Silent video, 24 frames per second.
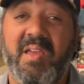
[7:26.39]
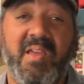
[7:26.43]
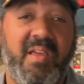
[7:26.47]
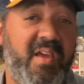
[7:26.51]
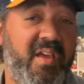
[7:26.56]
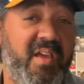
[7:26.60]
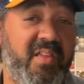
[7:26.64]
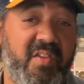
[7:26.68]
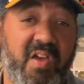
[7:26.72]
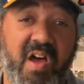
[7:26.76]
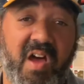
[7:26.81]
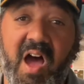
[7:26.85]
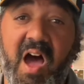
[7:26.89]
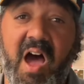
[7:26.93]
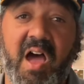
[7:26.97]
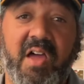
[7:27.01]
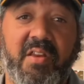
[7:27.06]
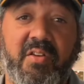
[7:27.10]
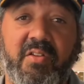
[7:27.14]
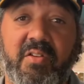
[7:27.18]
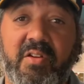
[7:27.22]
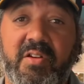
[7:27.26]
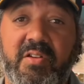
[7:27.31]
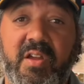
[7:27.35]
It's
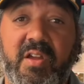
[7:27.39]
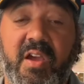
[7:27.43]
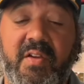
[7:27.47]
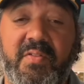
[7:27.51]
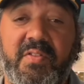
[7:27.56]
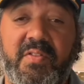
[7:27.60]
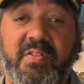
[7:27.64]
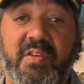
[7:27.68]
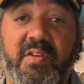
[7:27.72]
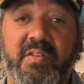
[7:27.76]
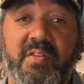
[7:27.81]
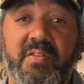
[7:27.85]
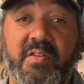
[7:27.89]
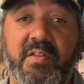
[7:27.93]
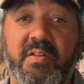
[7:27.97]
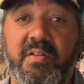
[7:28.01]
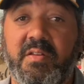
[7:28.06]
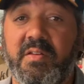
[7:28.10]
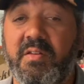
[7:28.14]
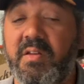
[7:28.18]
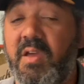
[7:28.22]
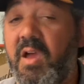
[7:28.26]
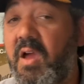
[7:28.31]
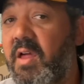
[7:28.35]
hot during dove
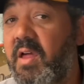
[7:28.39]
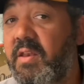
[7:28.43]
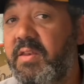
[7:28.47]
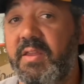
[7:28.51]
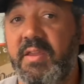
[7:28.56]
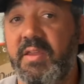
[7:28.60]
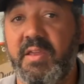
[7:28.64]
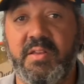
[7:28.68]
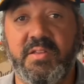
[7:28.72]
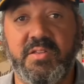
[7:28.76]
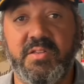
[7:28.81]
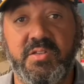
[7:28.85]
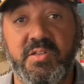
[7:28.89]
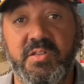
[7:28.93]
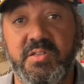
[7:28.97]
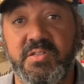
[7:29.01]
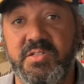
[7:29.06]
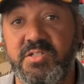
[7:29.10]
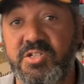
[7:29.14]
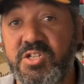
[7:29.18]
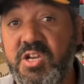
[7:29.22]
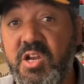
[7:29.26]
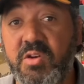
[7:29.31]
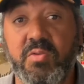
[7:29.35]
season. Hunting in
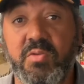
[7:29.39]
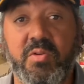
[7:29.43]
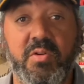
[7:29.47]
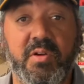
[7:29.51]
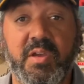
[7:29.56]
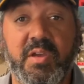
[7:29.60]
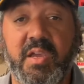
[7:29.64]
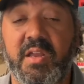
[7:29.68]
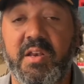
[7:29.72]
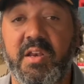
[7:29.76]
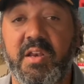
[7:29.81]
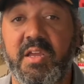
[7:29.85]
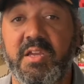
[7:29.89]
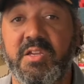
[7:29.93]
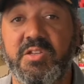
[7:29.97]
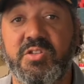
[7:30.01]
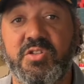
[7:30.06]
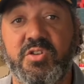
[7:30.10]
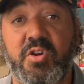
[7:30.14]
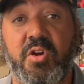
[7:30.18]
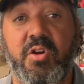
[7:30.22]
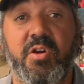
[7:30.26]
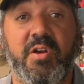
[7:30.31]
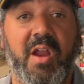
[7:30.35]
general can
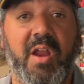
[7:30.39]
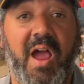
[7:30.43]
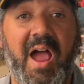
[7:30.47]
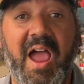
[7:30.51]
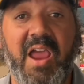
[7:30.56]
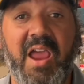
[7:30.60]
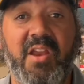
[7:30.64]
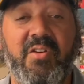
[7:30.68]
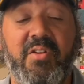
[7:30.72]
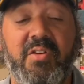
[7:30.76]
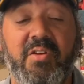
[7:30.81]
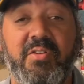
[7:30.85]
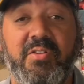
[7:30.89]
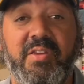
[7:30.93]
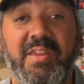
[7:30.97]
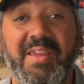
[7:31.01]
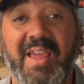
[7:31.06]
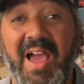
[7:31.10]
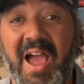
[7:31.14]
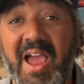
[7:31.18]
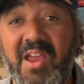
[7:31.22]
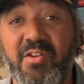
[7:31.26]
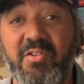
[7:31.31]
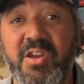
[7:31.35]
exert and
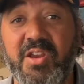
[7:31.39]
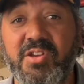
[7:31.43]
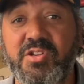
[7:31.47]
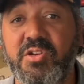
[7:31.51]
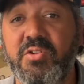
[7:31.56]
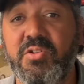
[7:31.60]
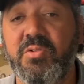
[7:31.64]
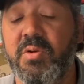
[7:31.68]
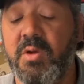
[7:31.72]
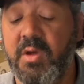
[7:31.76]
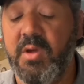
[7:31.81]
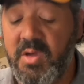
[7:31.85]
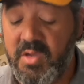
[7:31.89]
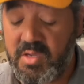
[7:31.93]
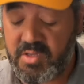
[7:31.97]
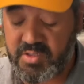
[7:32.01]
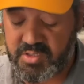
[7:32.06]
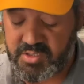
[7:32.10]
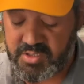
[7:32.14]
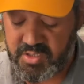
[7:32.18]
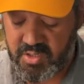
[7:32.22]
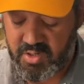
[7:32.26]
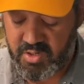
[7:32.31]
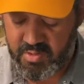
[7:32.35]
dehydrate you.
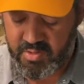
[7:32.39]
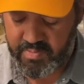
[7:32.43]
So